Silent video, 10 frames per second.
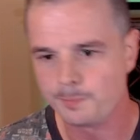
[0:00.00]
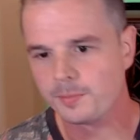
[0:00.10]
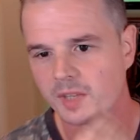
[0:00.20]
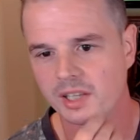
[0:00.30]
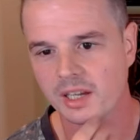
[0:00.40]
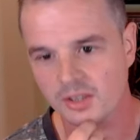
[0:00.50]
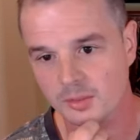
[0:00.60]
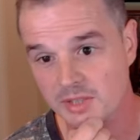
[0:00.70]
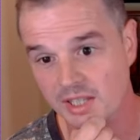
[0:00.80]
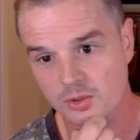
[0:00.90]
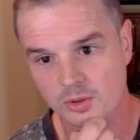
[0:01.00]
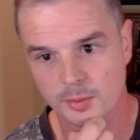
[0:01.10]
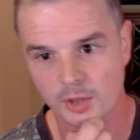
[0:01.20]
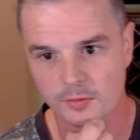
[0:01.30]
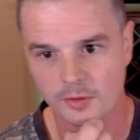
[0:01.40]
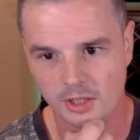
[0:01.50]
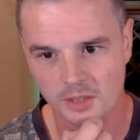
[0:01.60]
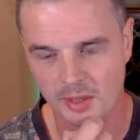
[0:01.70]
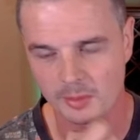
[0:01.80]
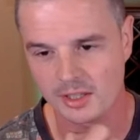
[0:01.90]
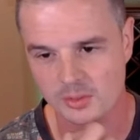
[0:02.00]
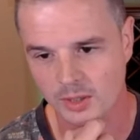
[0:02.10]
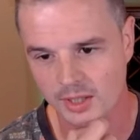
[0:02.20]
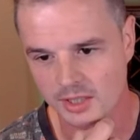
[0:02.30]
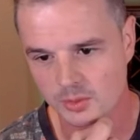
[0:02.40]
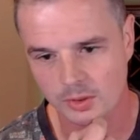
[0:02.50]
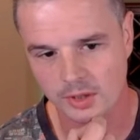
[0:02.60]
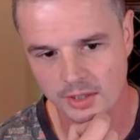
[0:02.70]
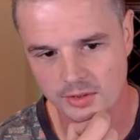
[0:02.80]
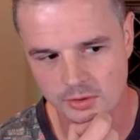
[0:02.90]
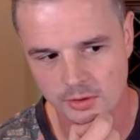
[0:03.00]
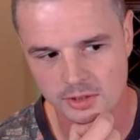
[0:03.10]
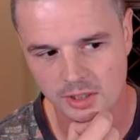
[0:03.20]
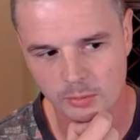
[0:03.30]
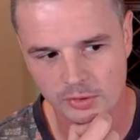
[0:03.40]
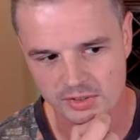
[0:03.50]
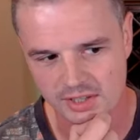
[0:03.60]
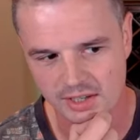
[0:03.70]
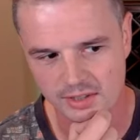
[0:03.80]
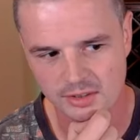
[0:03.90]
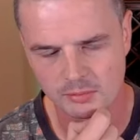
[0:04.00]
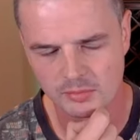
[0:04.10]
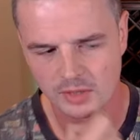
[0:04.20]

Allowing them to get to it perfectly. Maybe that's why that's what they searched up with the Sanctum.